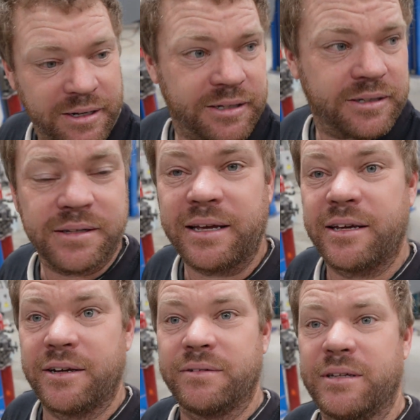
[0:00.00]
It's
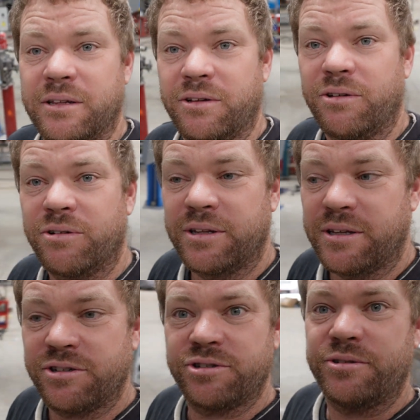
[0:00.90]
taking a lot longer than
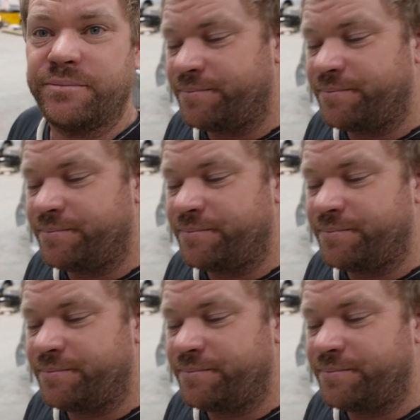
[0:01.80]
it should.